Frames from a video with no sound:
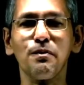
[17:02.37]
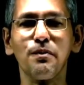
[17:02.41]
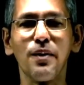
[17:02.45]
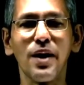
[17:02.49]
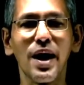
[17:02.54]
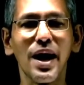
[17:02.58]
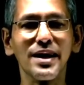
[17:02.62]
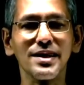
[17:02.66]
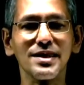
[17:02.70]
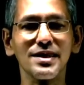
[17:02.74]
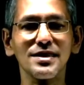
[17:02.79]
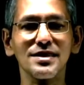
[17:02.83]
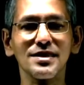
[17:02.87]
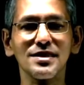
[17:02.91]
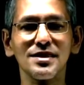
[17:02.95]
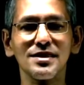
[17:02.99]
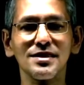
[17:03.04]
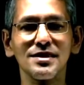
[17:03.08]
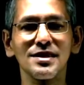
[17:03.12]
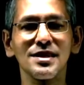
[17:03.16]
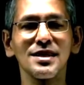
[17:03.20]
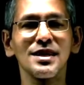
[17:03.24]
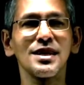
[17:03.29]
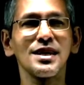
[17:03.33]

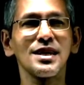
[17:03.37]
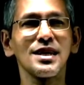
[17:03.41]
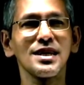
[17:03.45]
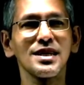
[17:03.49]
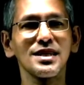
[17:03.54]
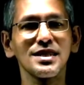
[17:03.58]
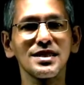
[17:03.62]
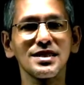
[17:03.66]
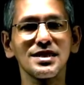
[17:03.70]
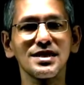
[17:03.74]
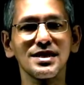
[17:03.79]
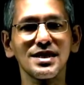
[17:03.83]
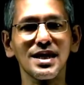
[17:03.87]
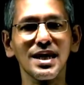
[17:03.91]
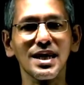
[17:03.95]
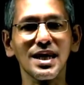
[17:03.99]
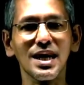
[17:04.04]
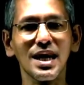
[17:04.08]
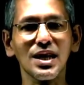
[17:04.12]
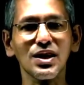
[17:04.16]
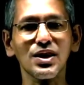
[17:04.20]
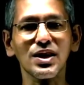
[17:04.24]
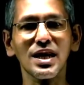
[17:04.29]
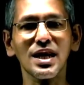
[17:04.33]
practice, take
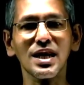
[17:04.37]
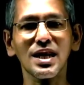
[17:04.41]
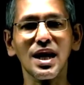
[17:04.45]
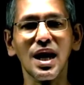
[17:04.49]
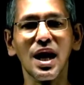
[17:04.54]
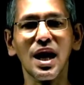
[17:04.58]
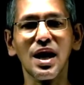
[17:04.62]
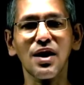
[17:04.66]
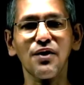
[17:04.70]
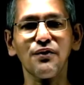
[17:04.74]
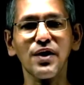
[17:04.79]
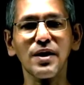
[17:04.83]
a look at our